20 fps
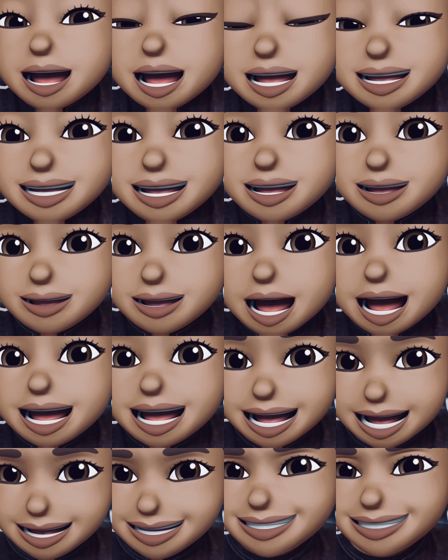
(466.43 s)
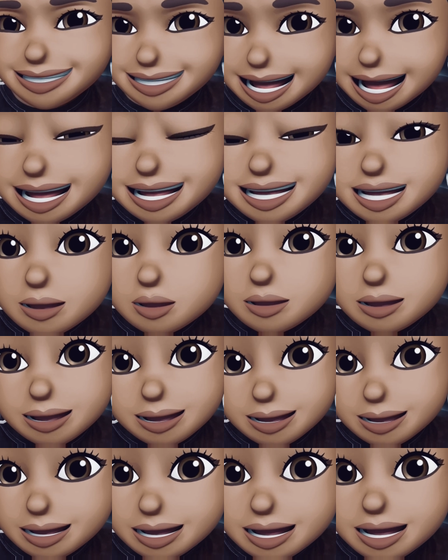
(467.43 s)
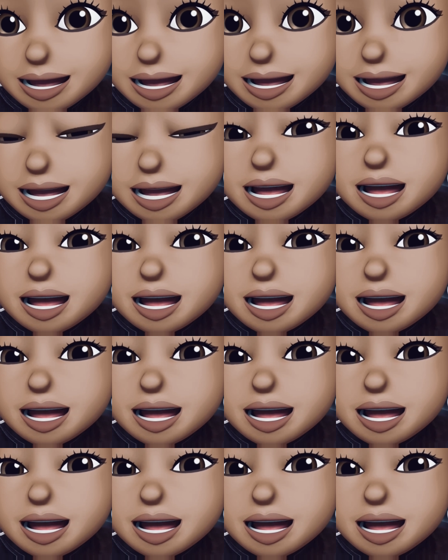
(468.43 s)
I said, You like it? He said, Yeah, this one is good.